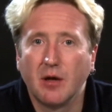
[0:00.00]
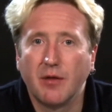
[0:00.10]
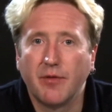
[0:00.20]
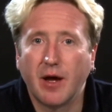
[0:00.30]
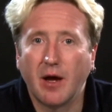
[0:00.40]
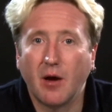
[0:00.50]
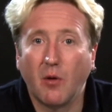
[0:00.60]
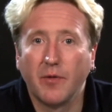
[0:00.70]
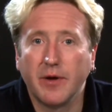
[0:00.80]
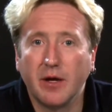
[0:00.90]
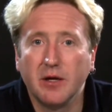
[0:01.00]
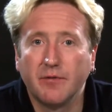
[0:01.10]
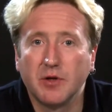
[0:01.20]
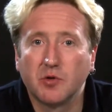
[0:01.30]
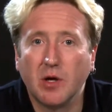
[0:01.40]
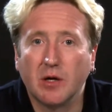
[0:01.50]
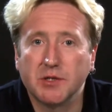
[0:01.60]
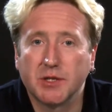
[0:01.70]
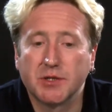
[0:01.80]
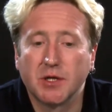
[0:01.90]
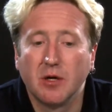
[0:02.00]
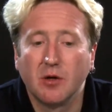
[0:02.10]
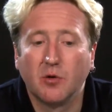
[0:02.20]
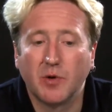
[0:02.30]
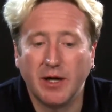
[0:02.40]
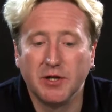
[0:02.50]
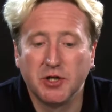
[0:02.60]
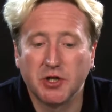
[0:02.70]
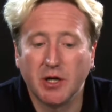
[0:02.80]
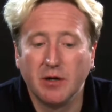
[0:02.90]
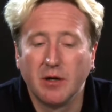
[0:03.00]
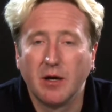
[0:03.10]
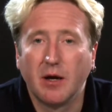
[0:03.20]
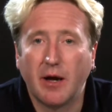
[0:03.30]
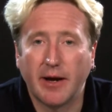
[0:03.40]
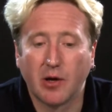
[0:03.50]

they're on the individual classes called integer and